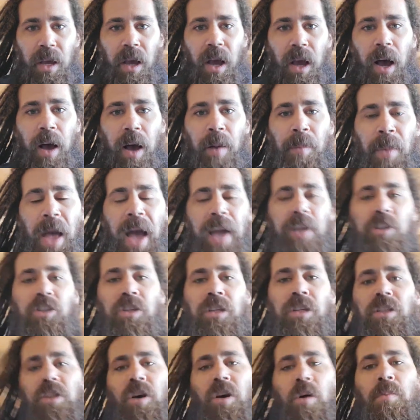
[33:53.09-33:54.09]

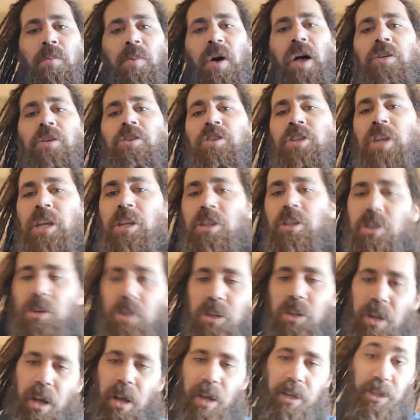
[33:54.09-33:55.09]
Actually, don't bother changing your
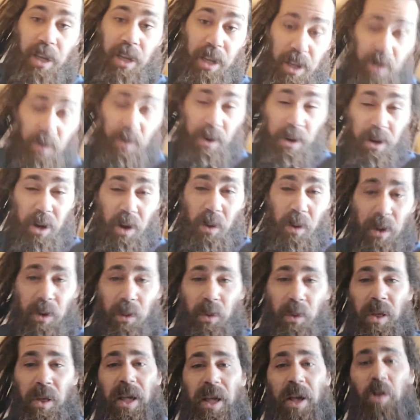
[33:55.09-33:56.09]
shock shape. Want to know
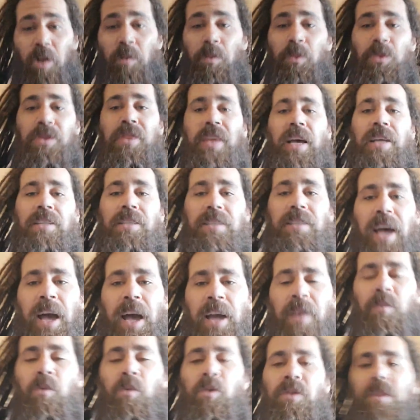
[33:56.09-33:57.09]
what will help with that
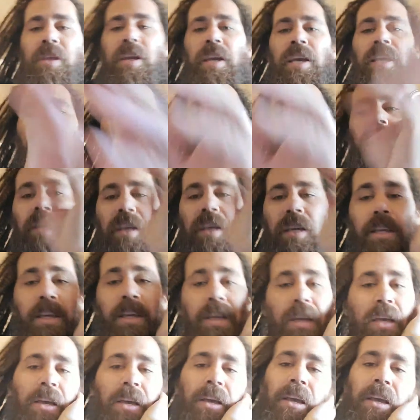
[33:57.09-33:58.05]
sag more than anything?